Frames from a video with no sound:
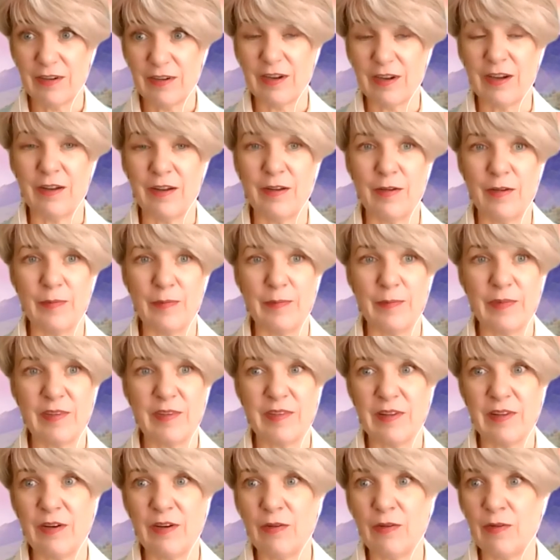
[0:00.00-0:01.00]
Um,
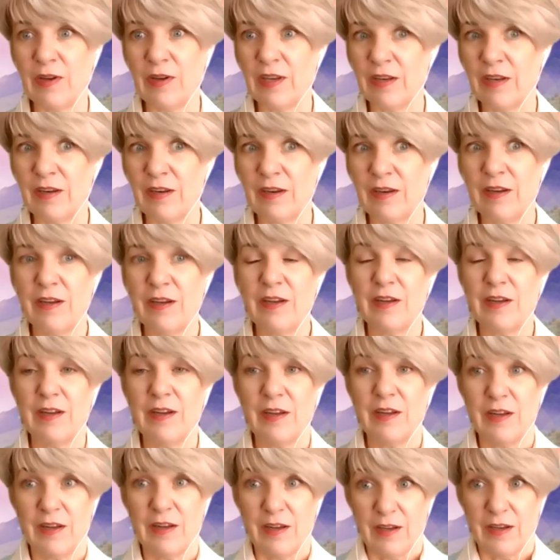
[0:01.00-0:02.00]
so in
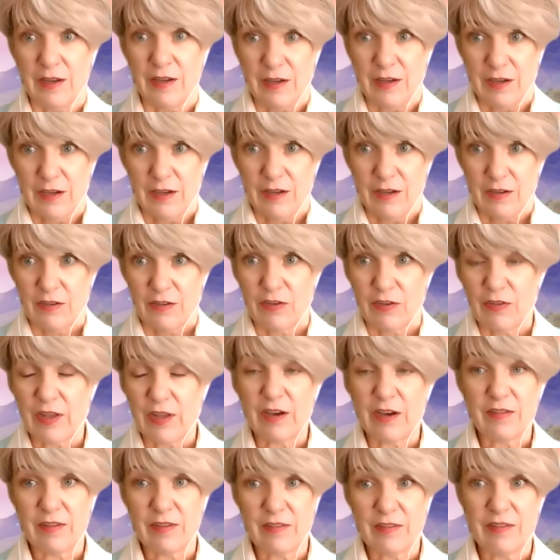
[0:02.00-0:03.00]
two
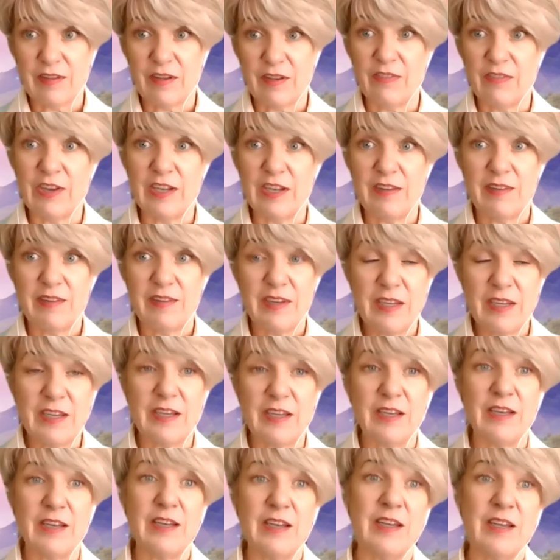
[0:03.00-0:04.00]
thousand seventeen